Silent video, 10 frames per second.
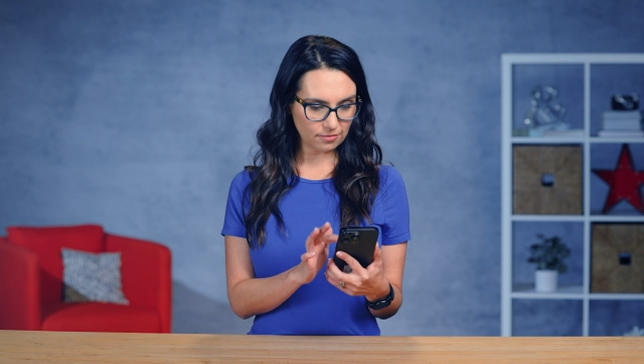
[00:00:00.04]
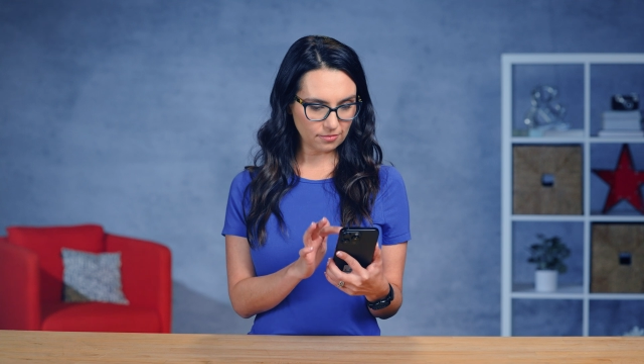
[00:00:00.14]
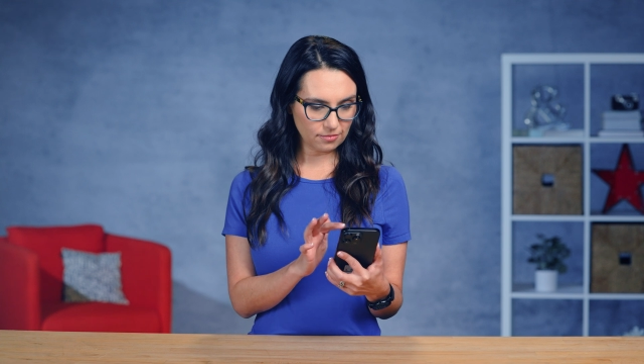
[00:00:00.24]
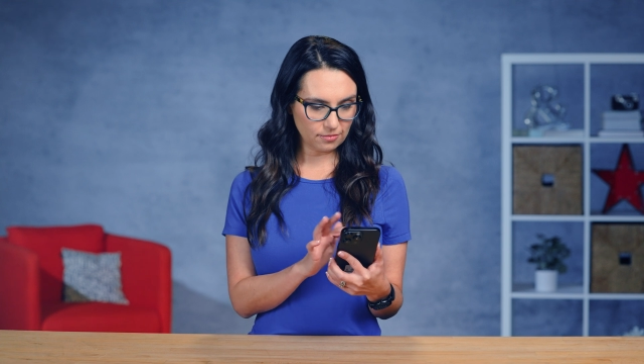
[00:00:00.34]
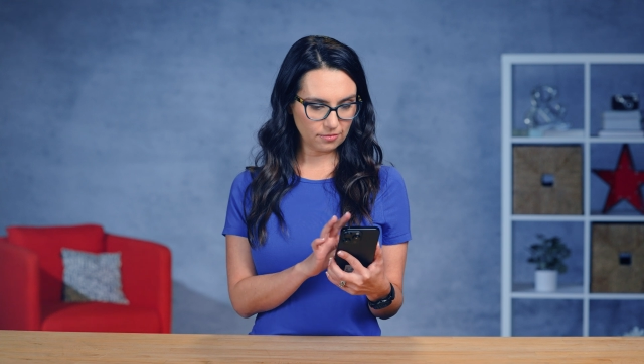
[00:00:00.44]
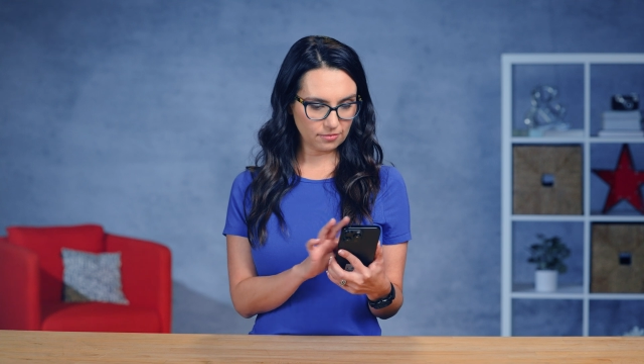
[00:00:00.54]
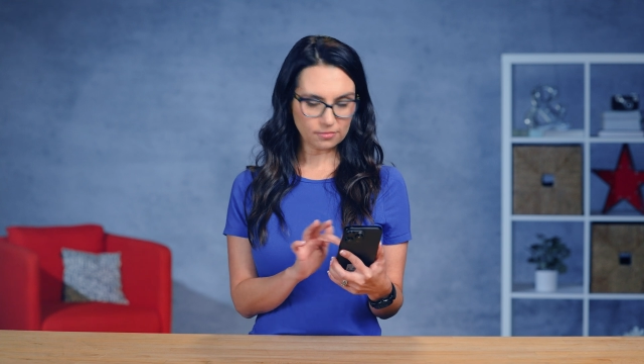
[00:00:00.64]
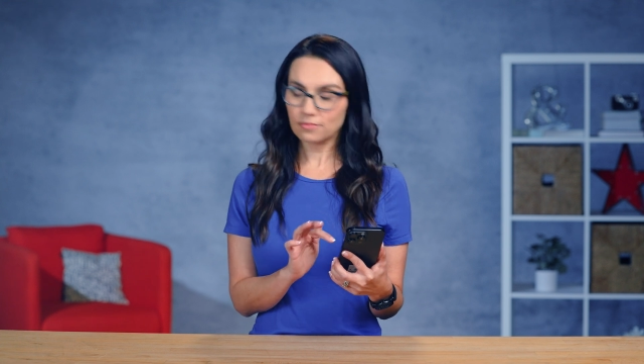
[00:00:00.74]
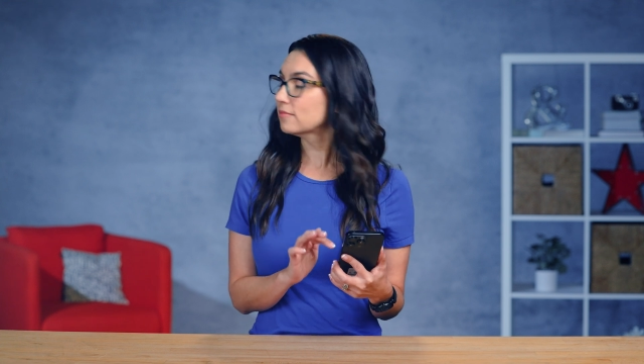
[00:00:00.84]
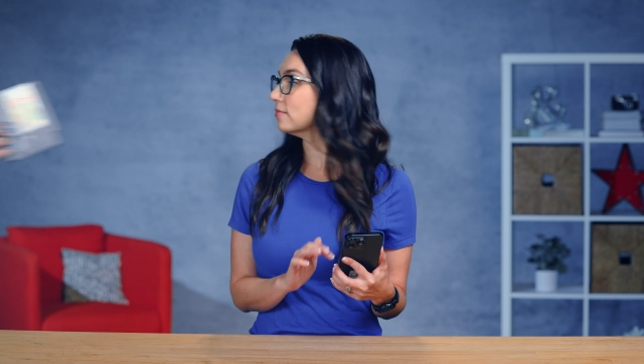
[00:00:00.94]
Hey Trish,
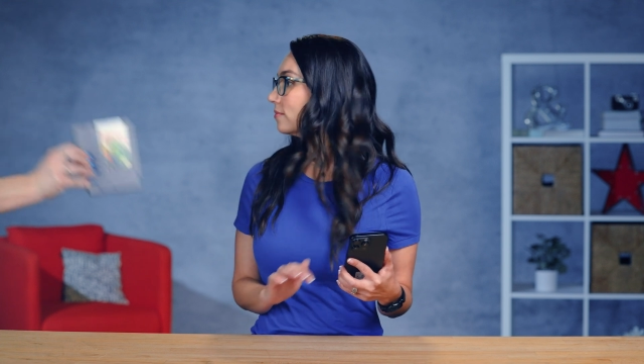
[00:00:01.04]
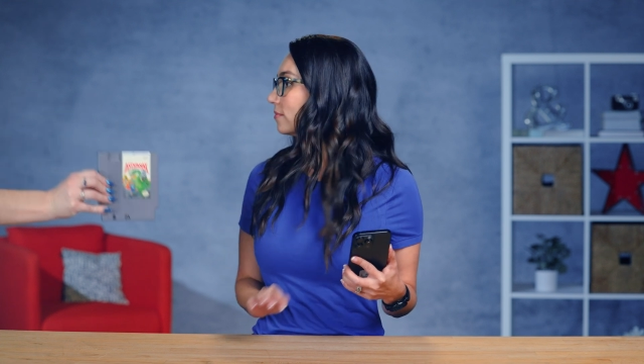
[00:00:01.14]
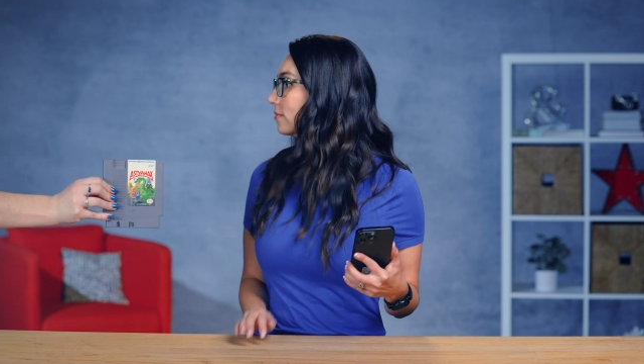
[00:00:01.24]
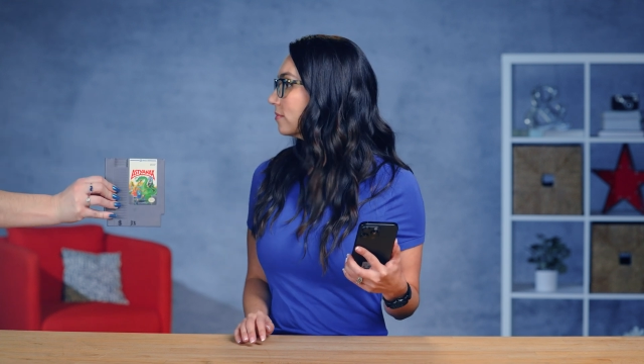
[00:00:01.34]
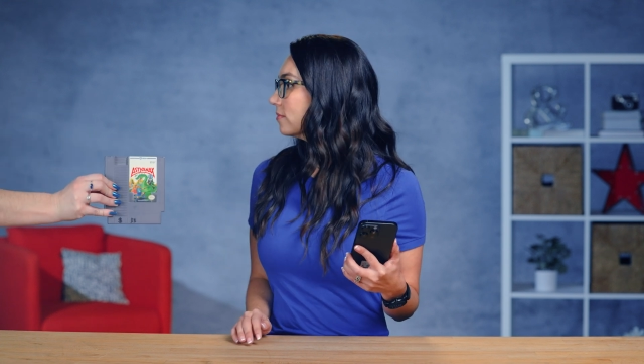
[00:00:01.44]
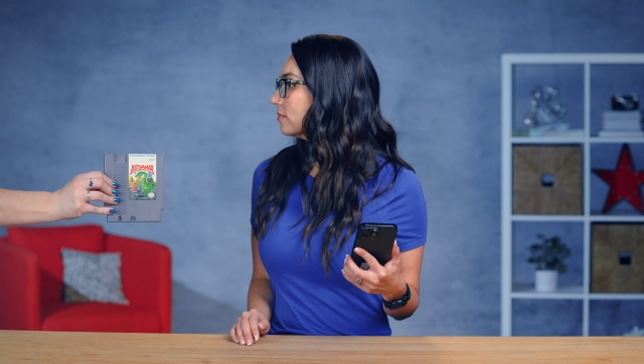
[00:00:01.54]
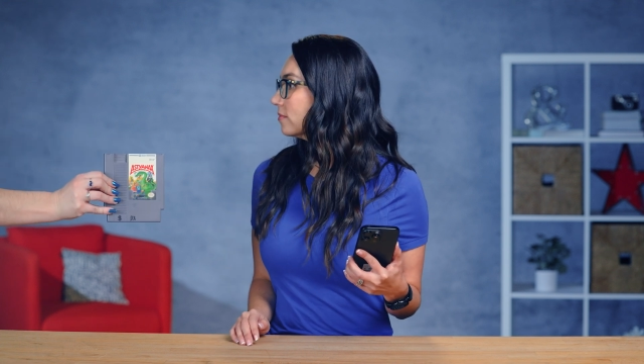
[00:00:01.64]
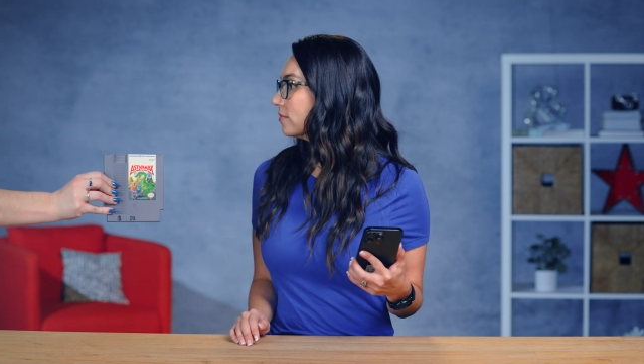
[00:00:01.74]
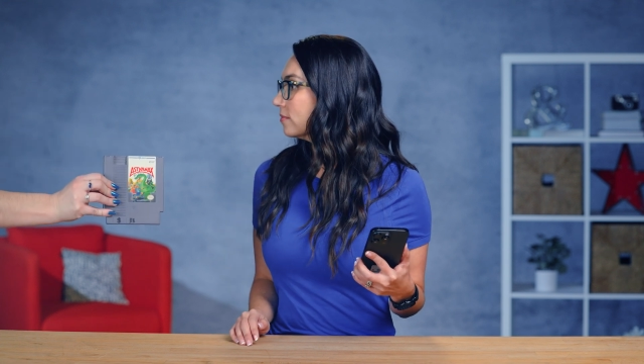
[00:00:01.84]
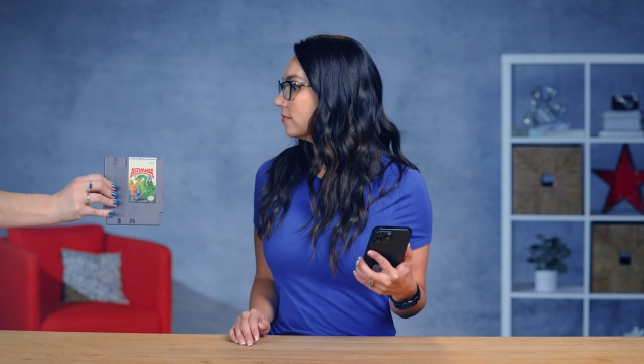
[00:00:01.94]
hmm. what
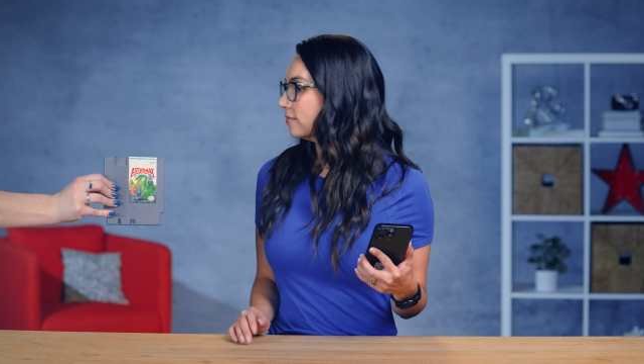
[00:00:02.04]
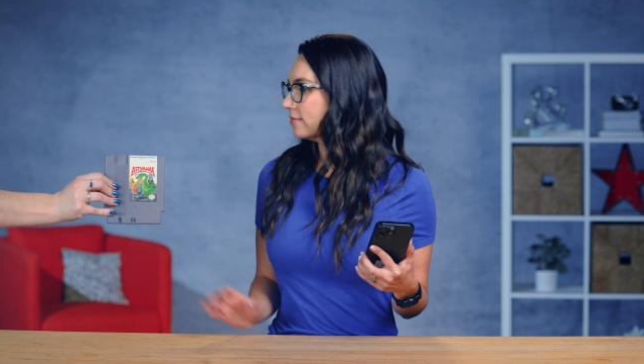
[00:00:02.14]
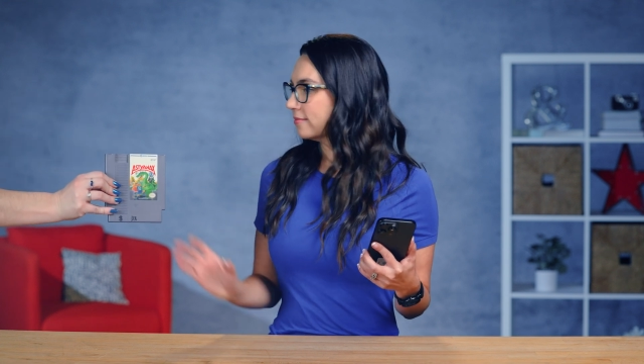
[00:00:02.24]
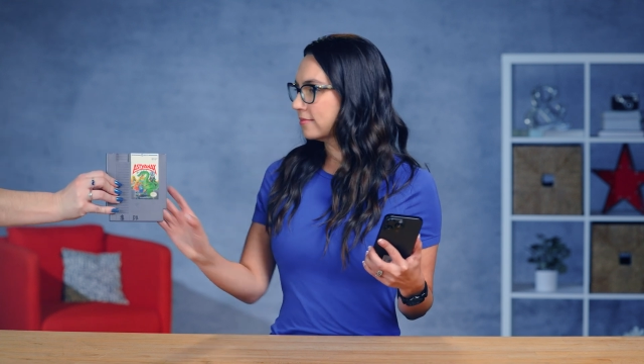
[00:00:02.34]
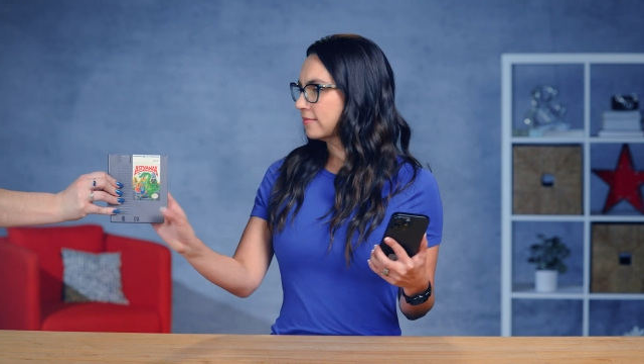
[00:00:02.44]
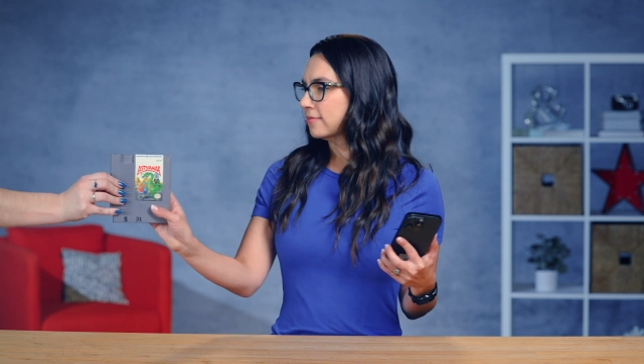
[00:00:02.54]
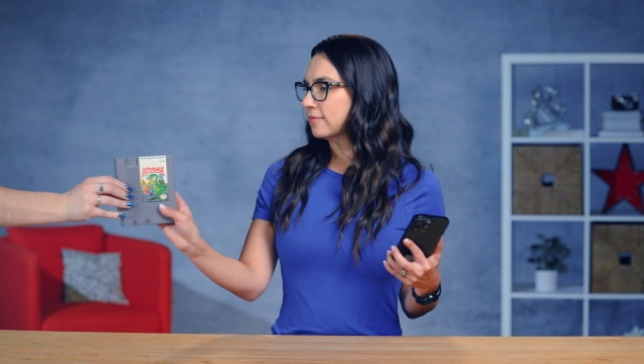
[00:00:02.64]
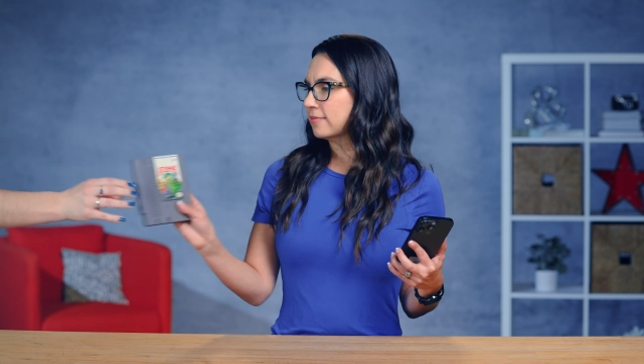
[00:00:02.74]
year did this come out?